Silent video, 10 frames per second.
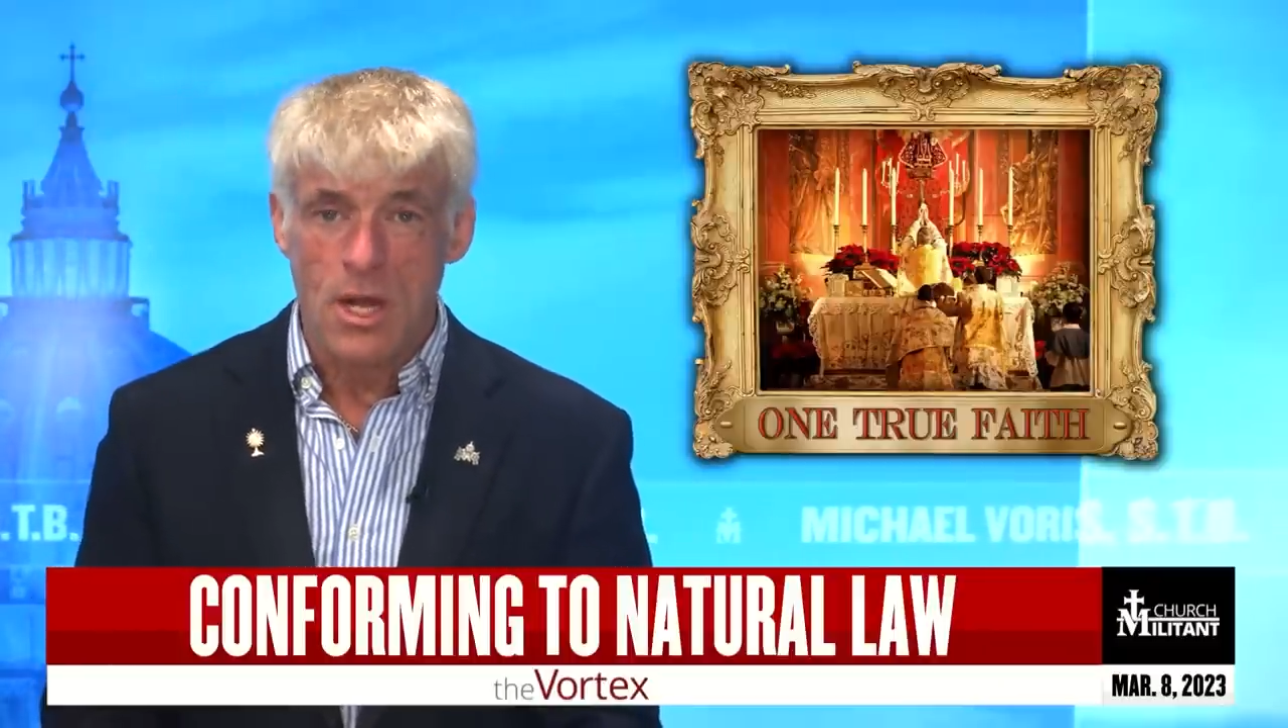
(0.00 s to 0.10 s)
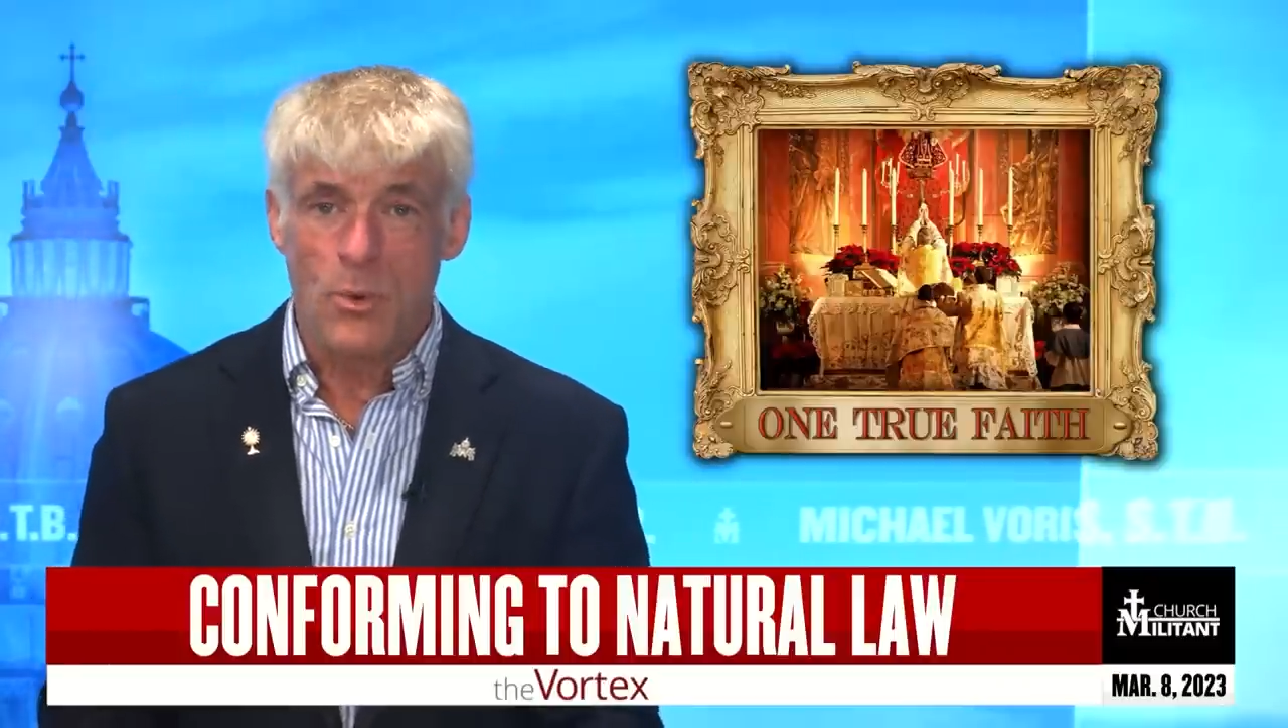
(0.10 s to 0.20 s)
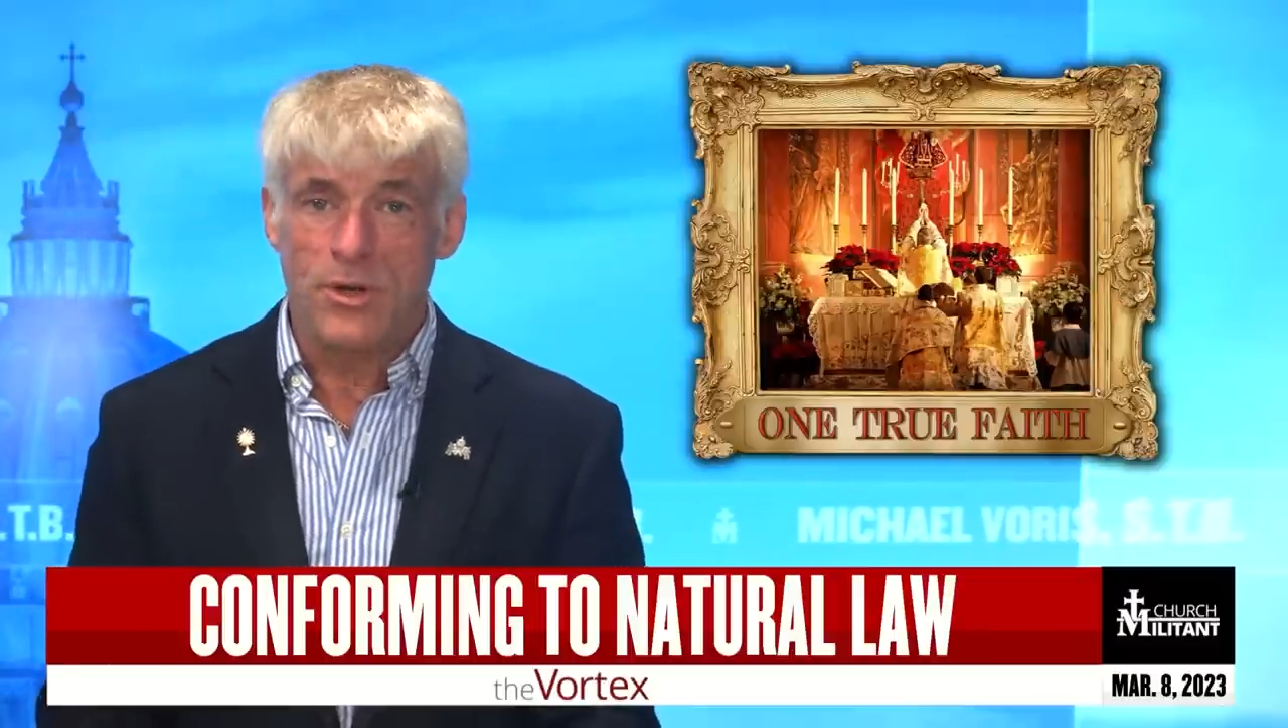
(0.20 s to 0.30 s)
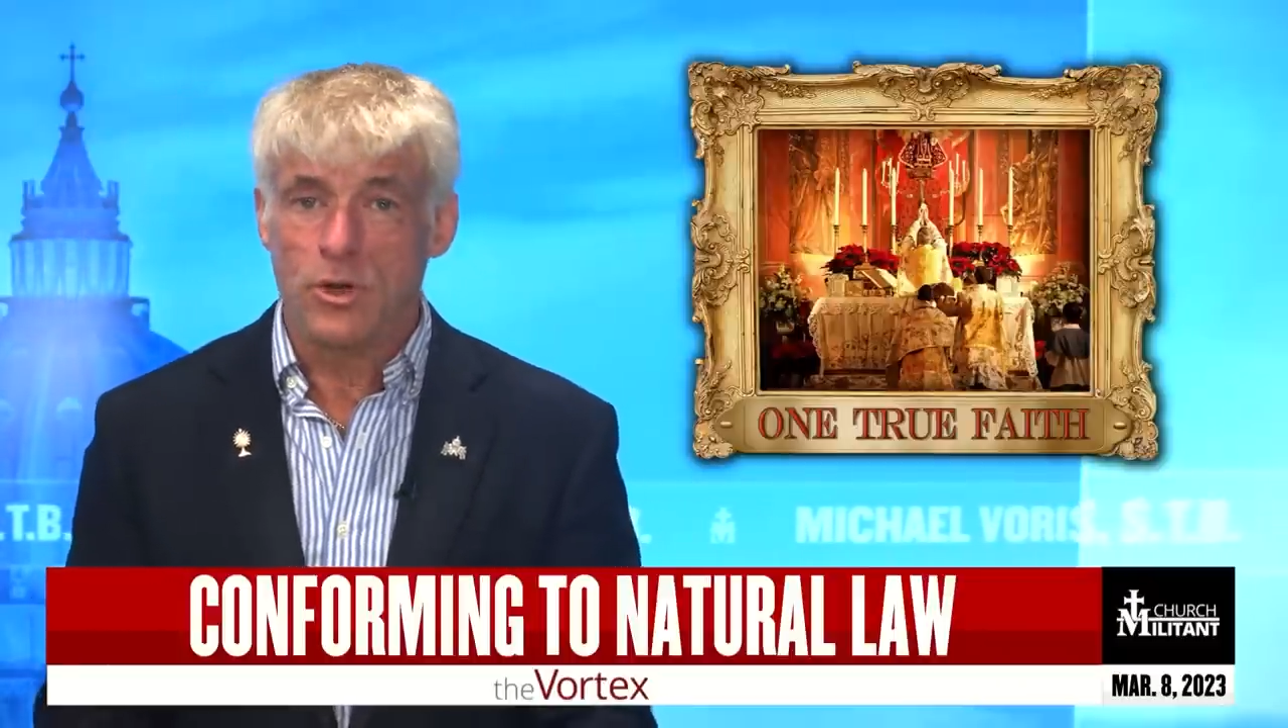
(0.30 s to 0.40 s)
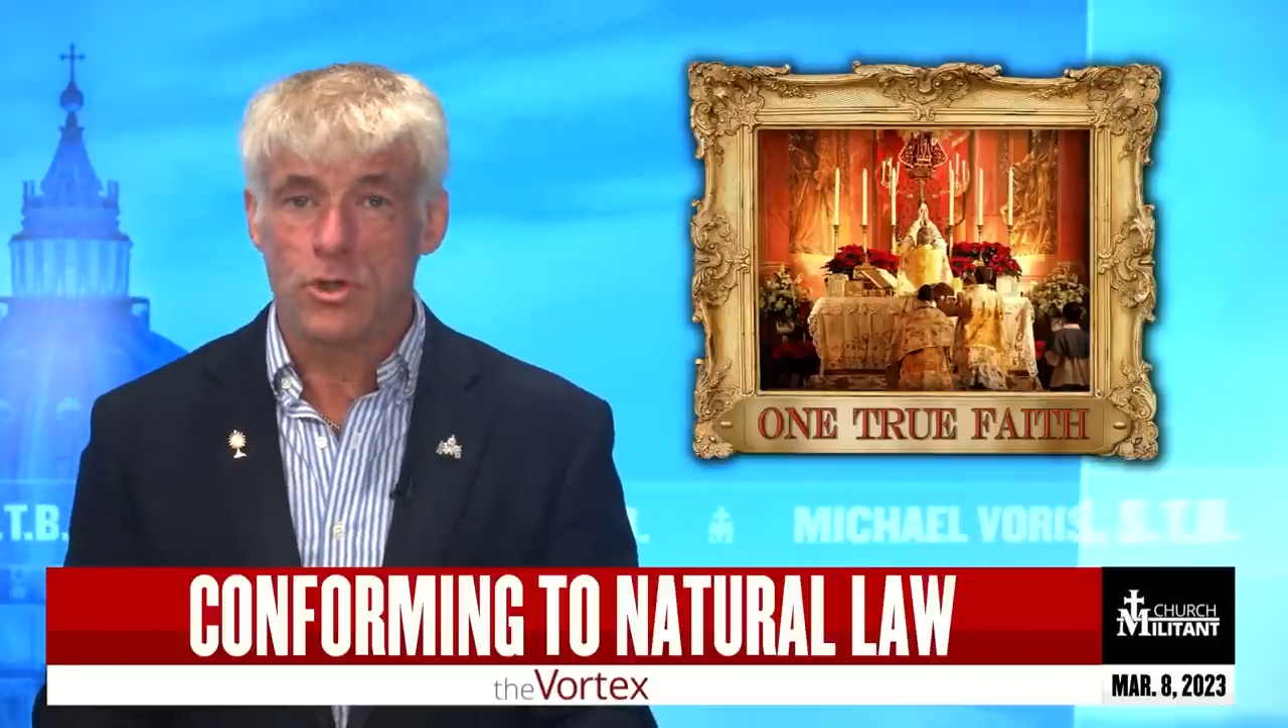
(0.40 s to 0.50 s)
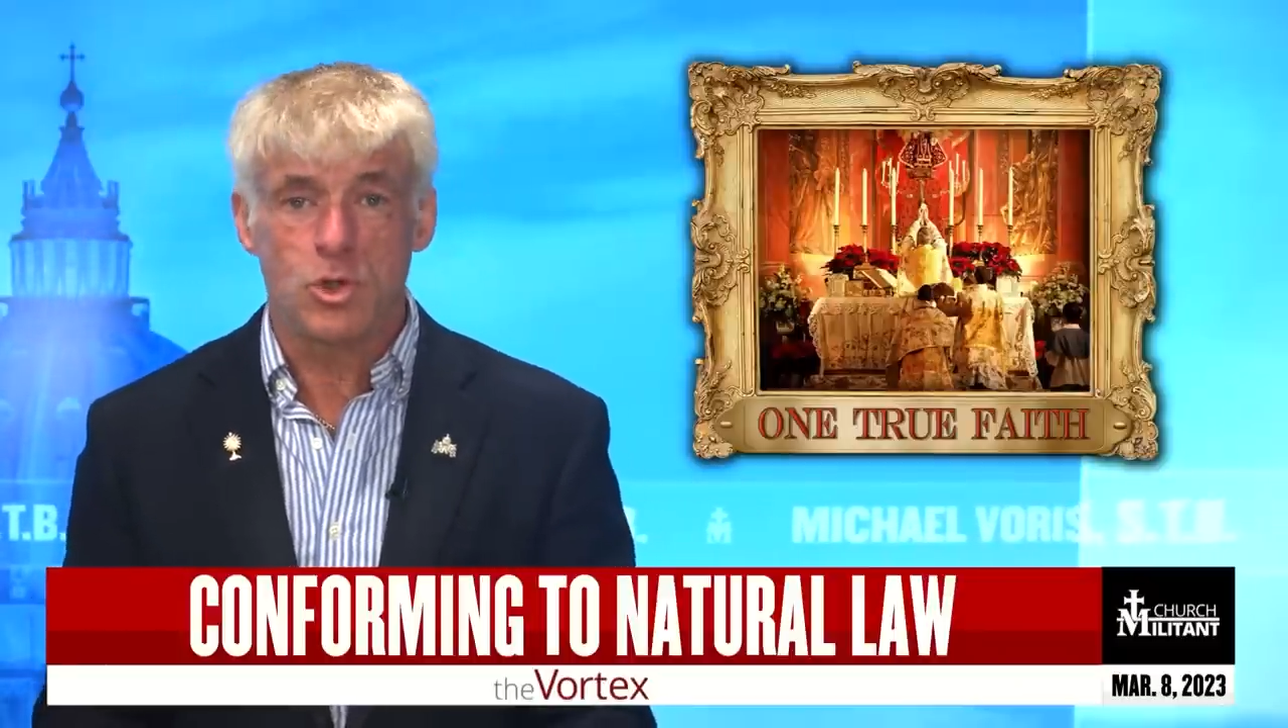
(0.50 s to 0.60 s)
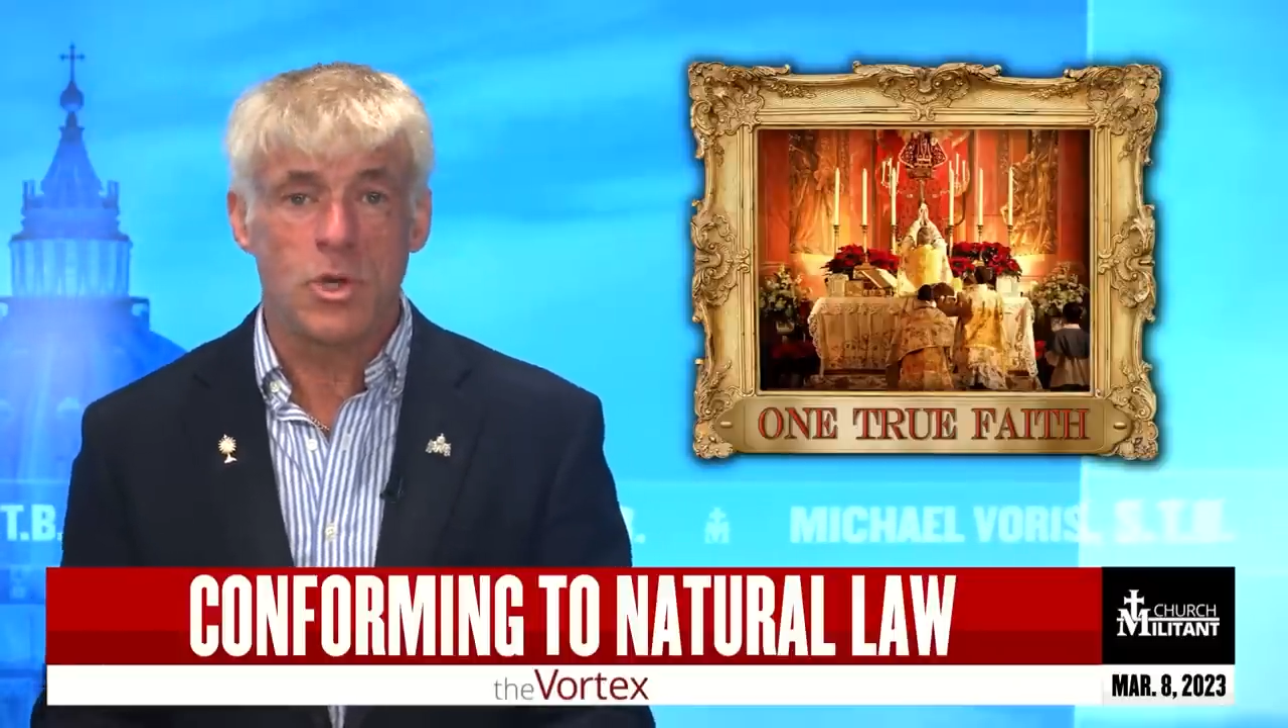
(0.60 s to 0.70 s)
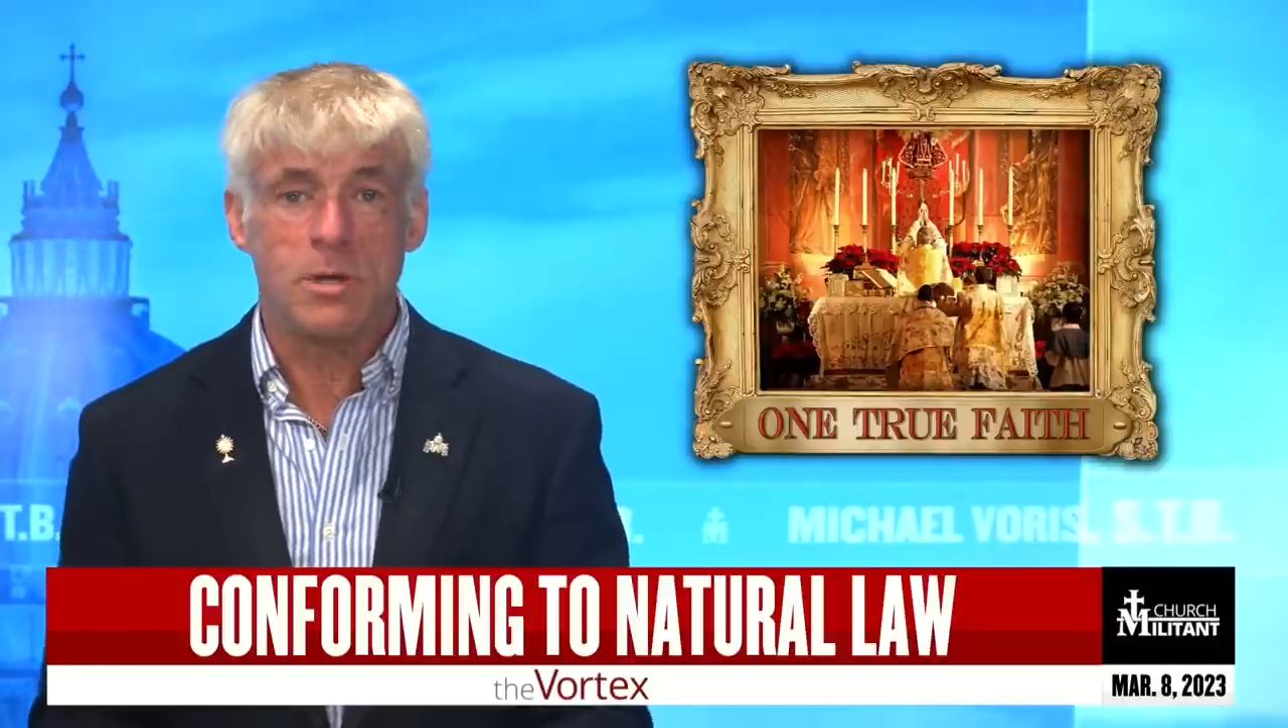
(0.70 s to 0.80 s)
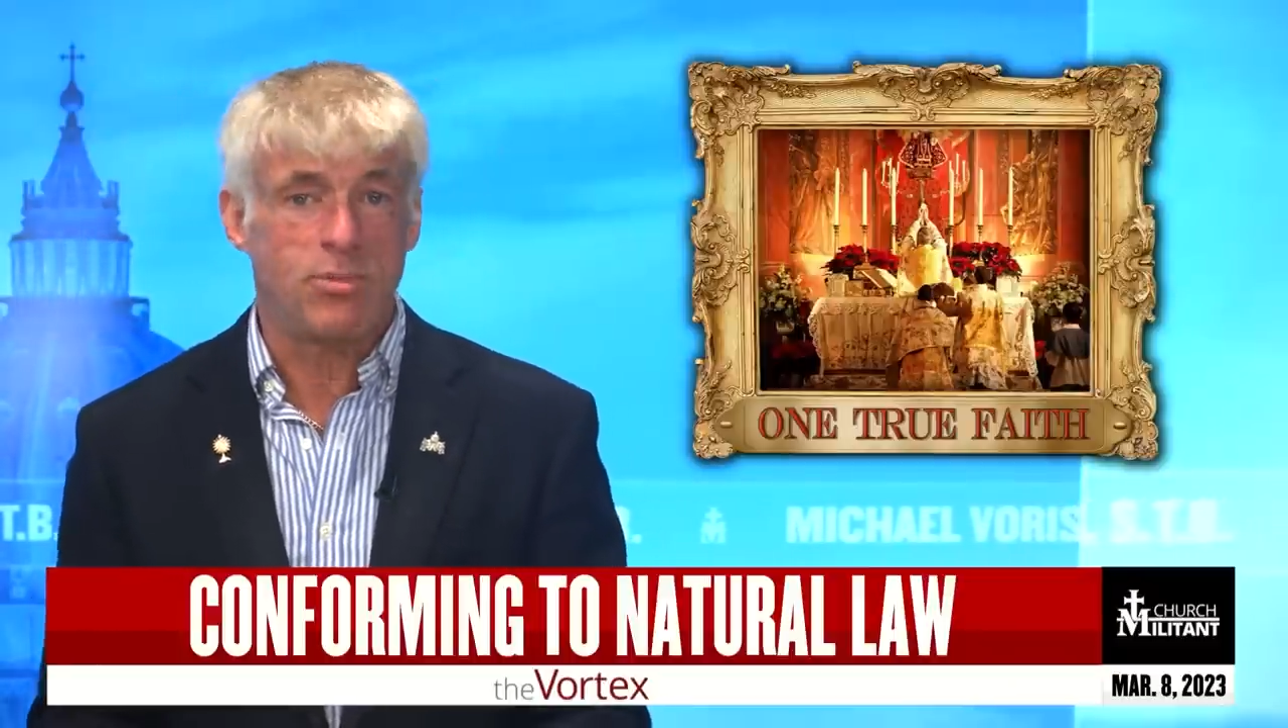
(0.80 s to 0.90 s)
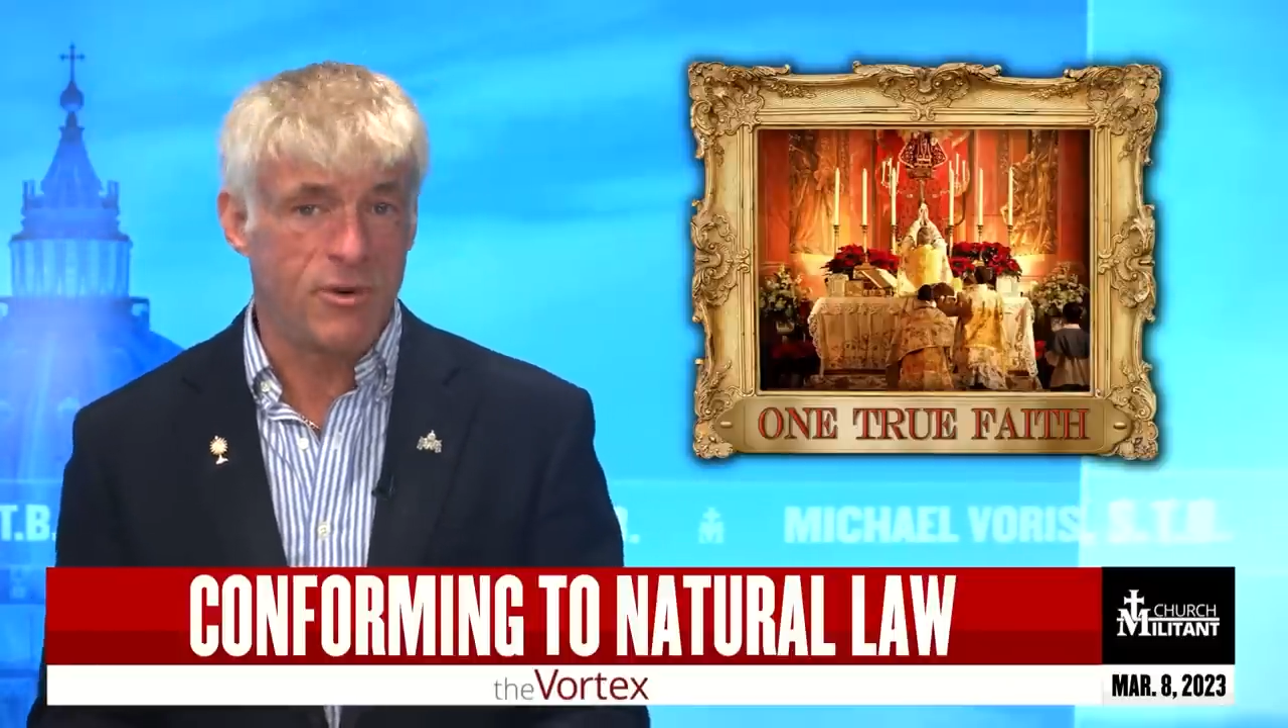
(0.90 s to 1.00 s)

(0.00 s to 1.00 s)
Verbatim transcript: We don't treat